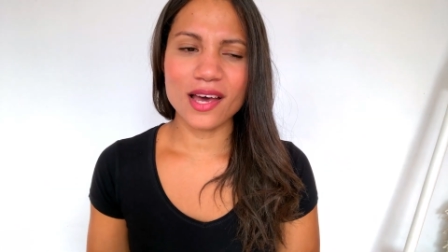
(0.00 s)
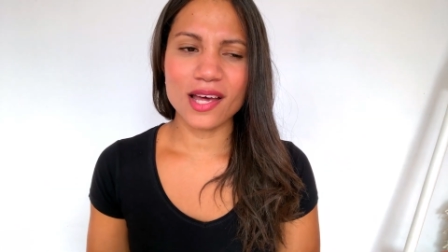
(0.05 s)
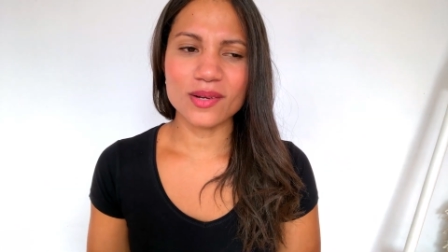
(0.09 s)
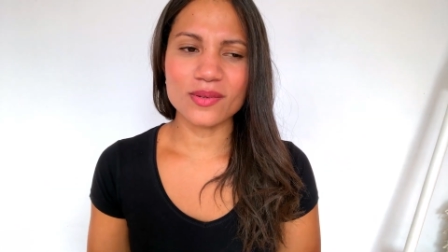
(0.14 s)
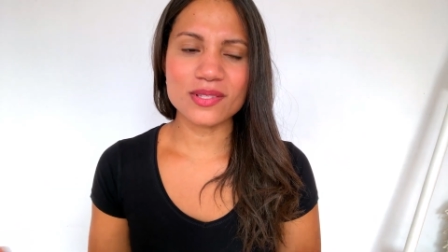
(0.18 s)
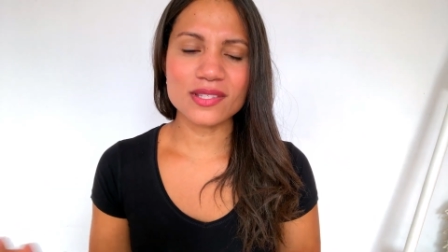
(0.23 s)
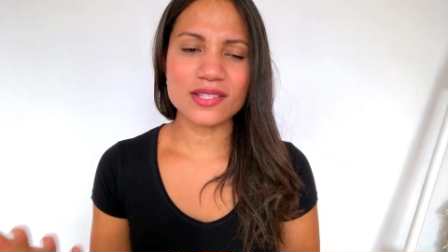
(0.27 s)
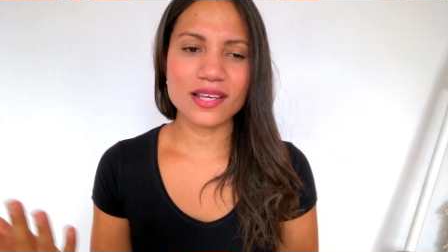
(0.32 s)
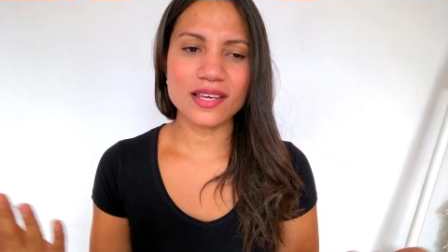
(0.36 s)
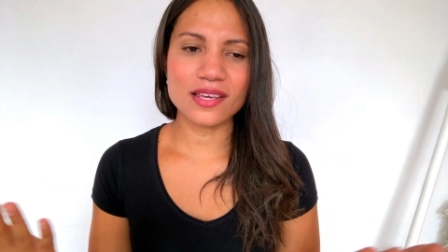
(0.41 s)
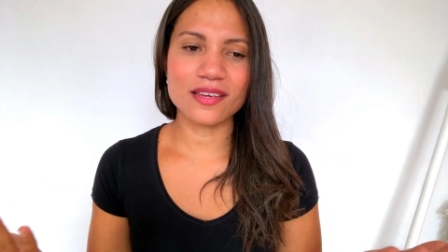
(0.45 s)

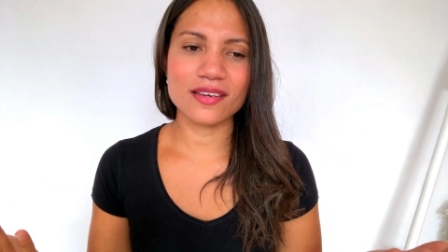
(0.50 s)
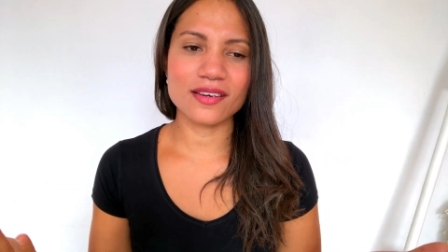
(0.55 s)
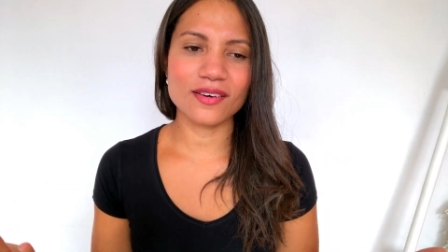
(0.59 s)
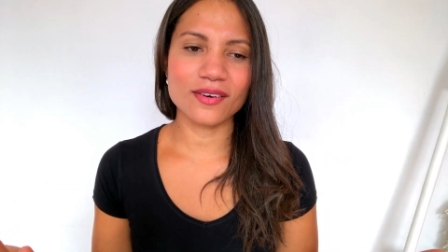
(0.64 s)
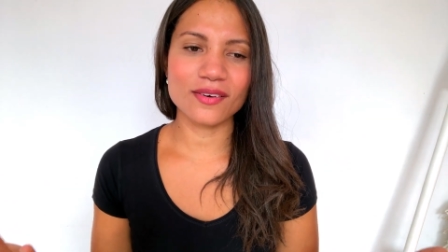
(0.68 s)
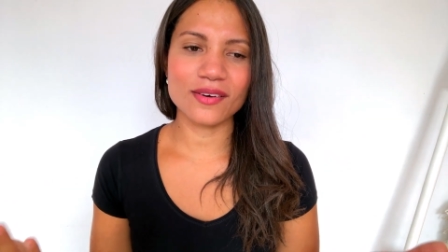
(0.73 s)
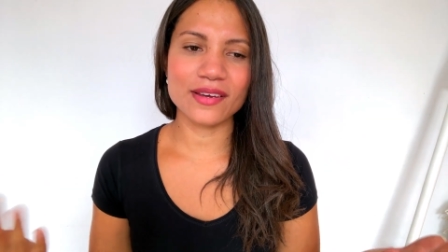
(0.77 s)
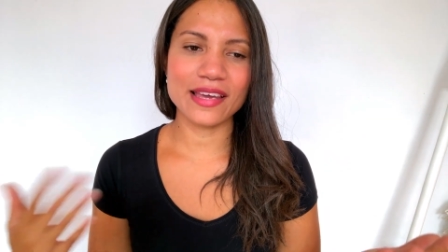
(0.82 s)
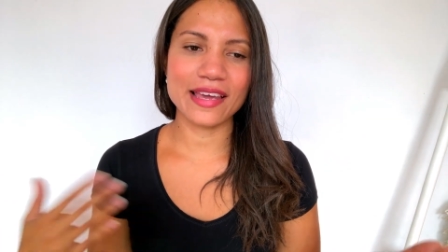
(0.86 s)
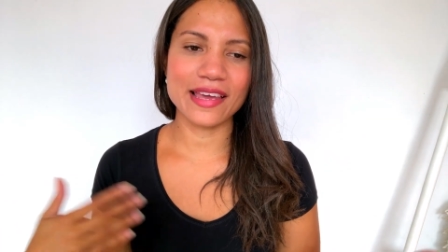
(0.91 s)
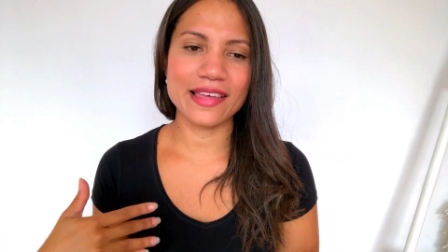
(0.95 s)
I was like,
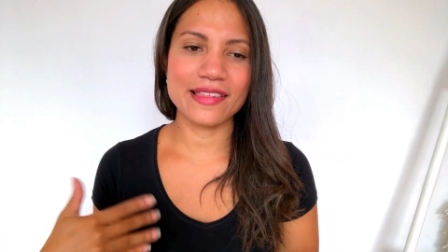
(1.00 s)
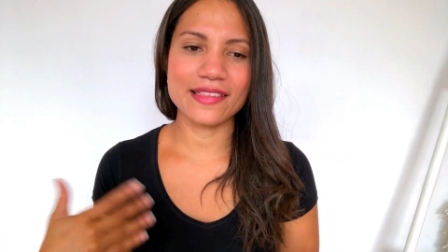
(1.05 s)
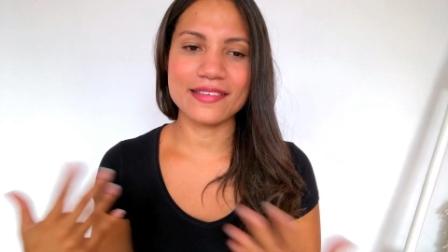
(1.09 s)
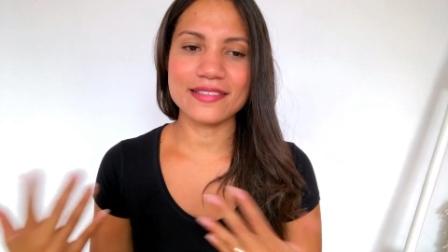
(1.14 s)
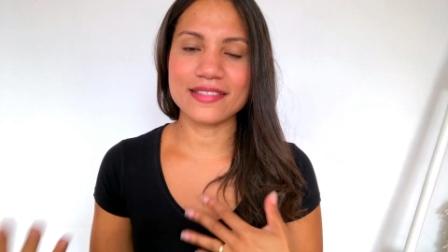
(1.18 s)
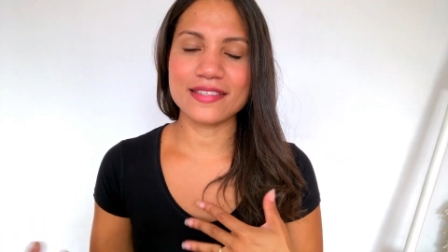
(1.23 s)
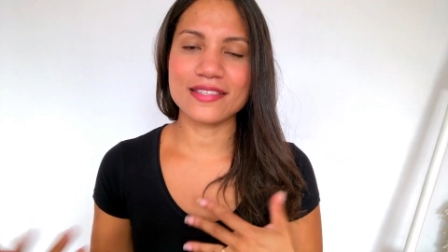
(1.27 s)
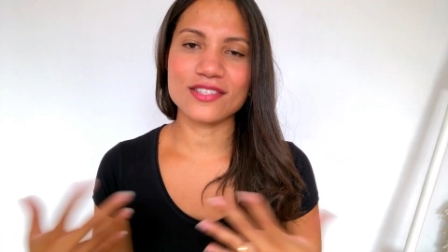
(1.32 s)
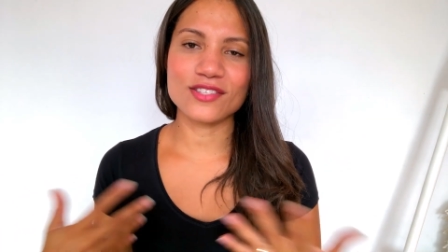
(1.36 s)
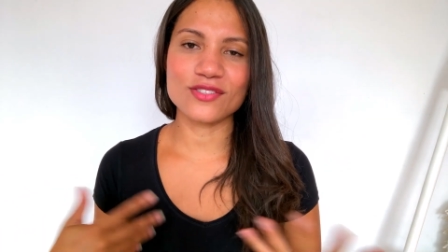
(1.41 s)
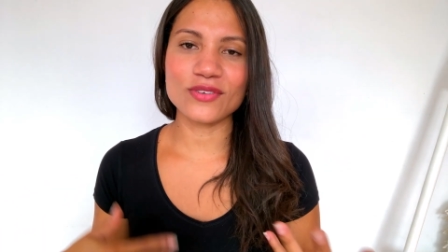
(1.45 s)
okay,
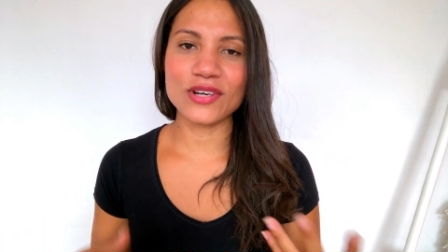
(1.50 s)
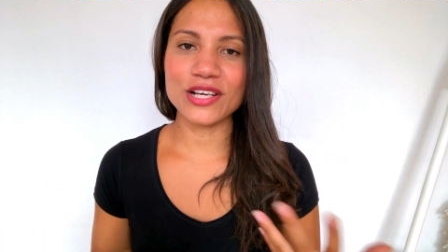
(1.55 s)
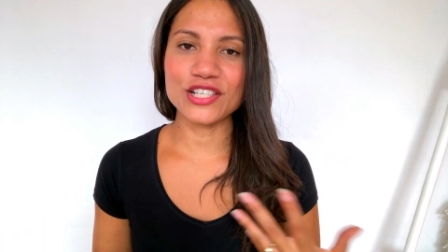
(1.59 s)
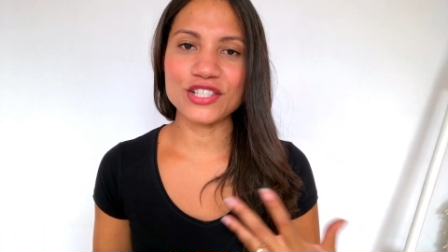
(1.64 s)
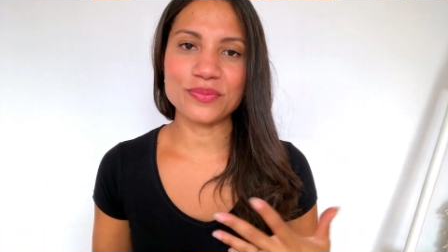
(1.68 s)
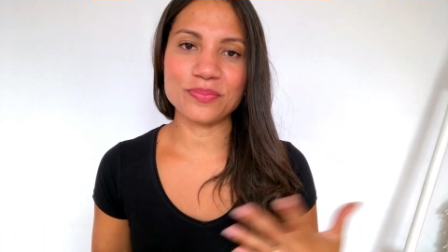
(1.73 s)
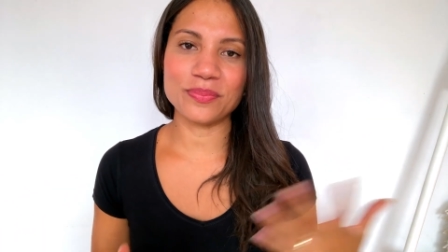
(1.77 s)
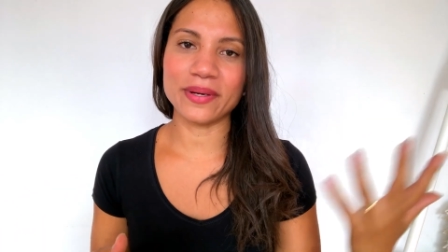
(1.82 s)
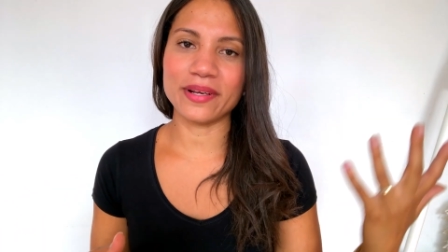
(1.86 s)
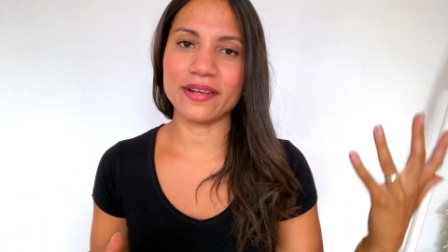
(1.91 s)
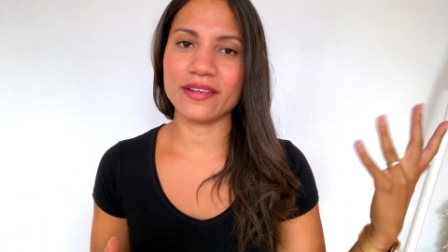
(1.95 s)
this is
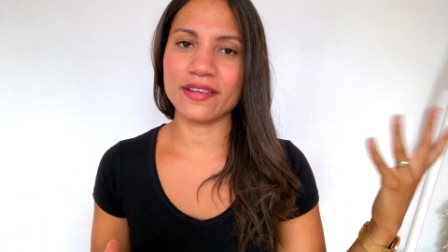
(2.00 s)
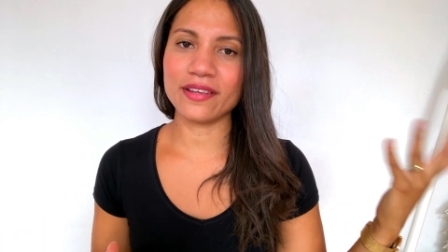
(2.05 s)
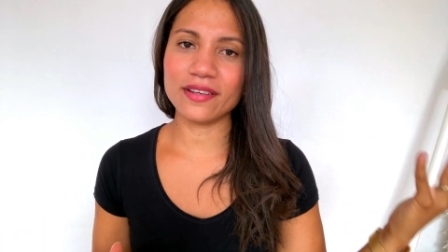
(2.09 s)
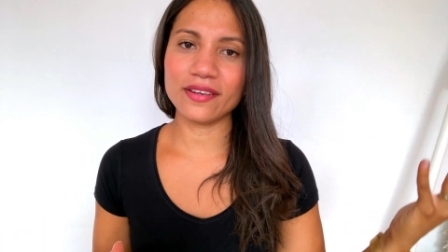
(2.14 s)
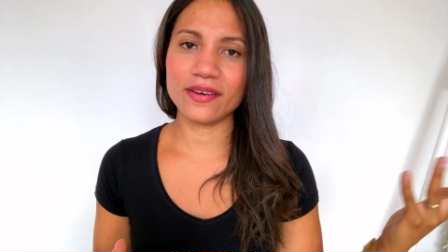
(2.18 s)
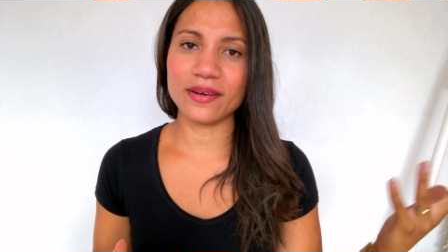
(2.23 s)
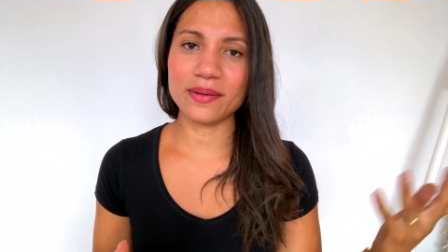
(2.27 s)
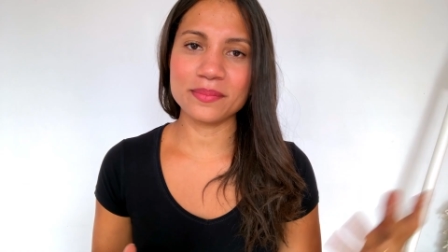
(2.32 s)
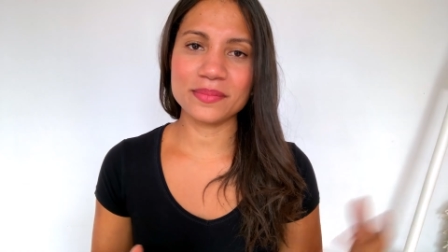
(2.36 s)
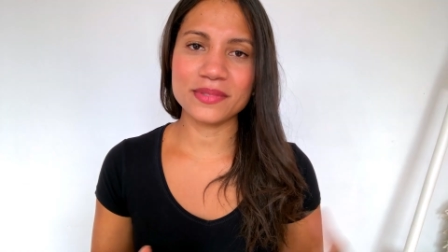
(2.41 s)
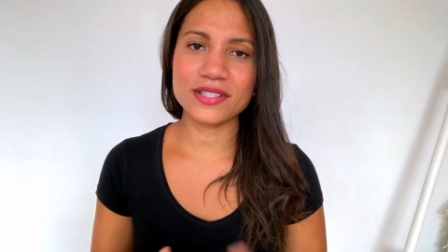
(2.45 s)
strange, but you
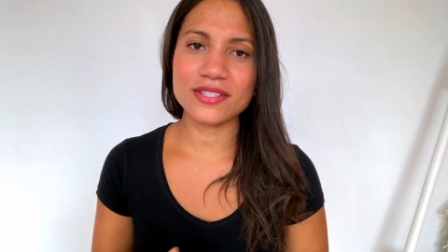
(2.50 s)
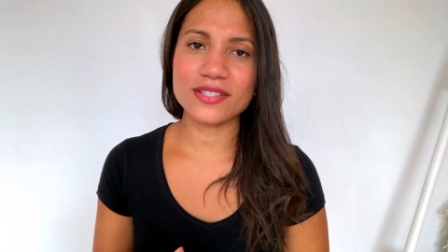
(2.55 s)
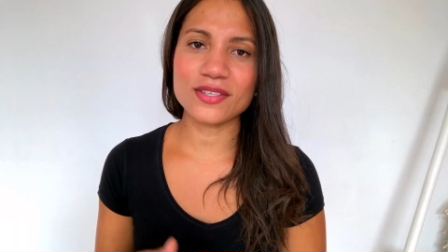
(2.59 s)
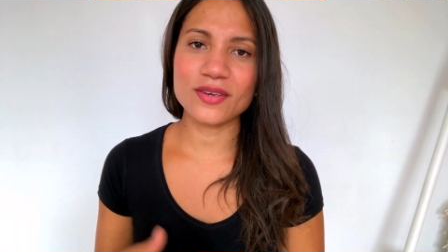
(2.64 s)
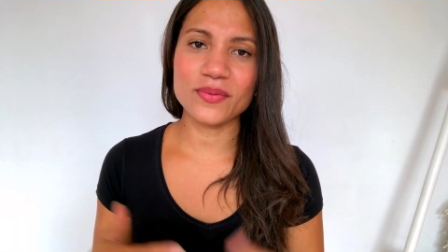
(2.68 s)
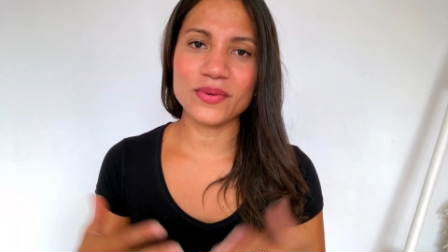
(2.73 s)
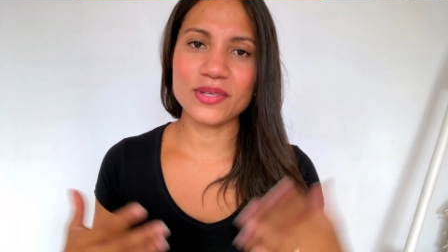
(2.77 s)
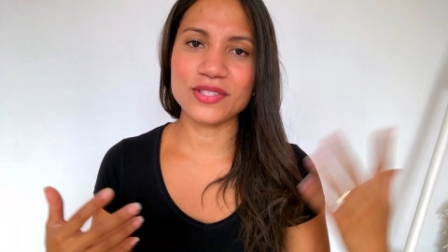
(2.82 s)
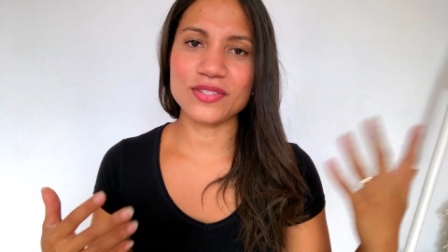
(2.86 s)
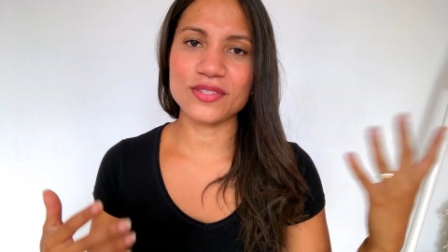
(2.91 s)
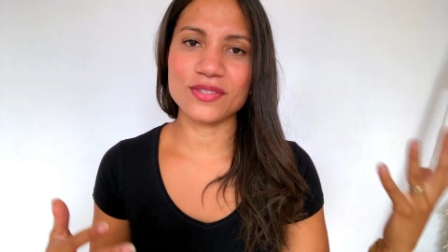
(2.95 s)
know, I'm just
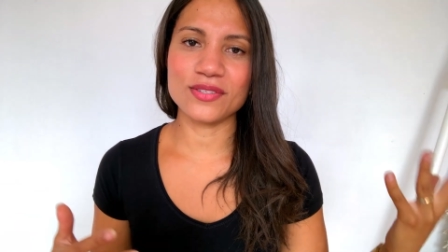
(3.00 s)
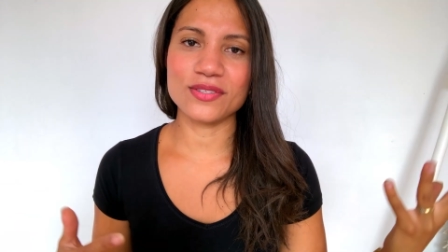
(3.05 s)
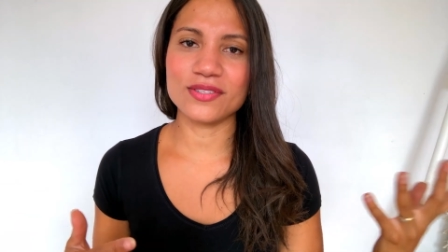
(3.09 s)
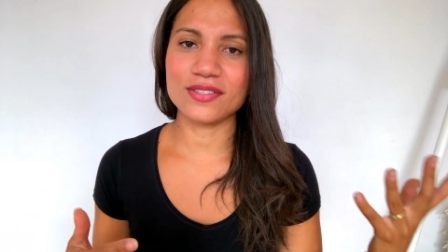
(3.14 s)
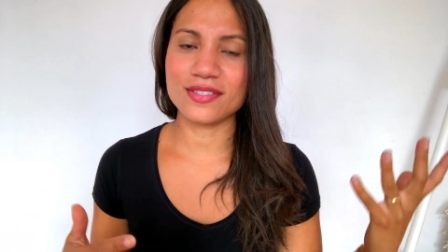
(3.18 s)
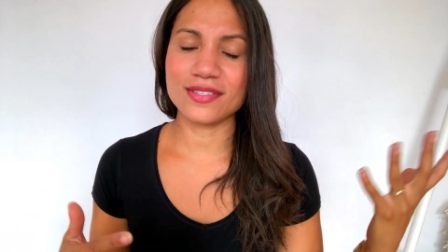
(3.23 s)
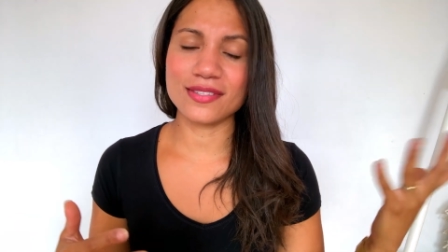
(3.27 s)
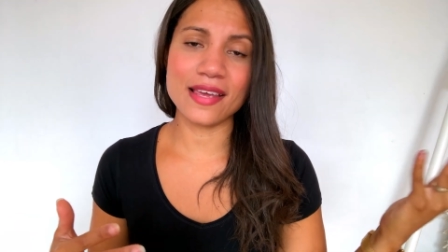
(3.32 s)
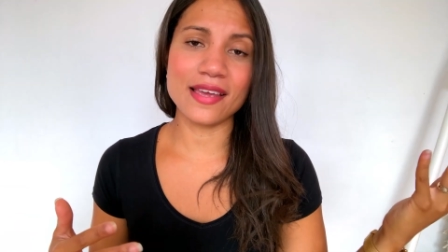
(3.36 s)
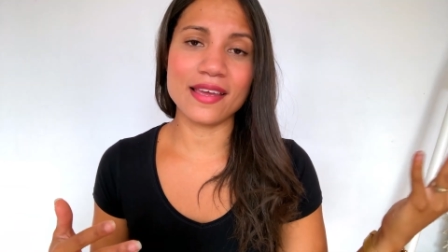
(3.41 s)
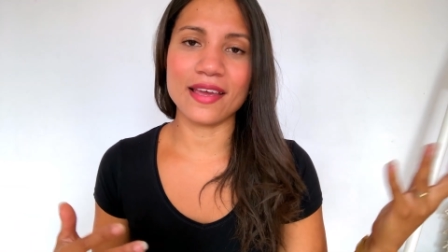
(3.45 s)
going
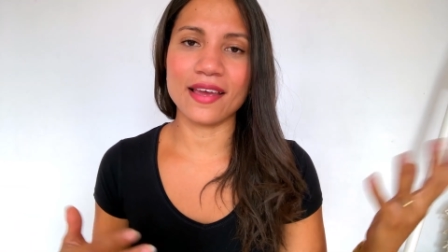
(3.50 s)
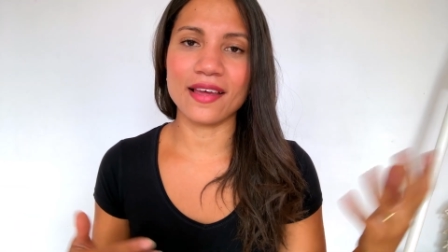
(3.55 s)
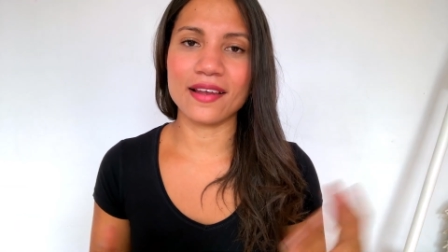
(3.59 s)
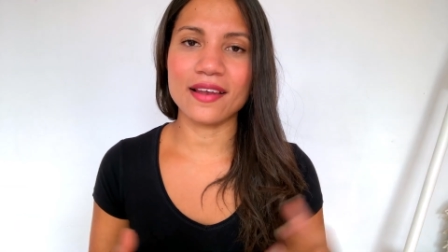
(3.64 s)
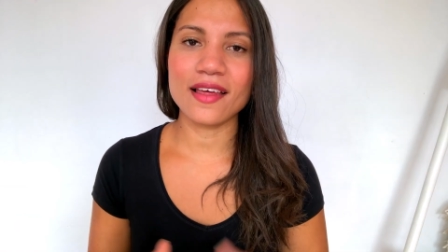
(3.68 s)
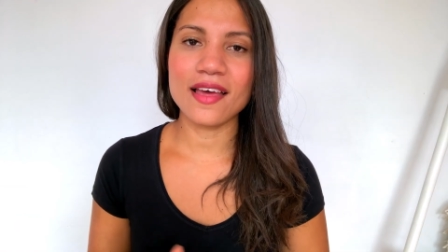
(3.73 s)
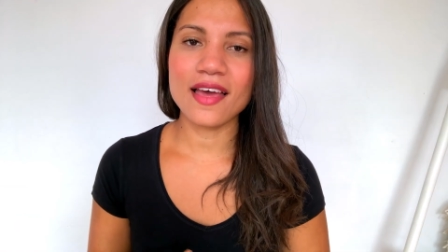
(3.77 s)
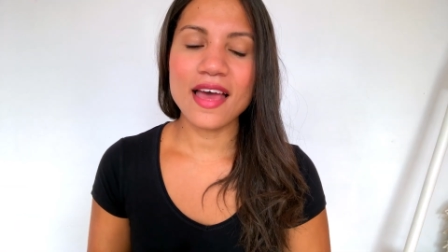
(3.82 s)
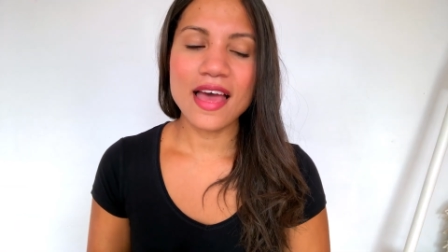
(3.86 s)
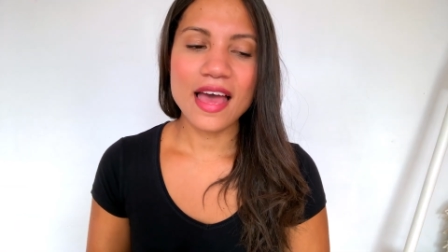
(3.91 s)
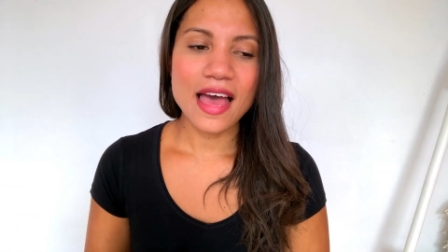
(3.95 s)
to say
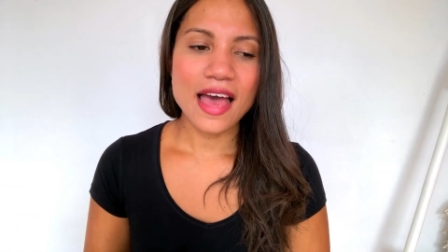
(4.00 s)
it.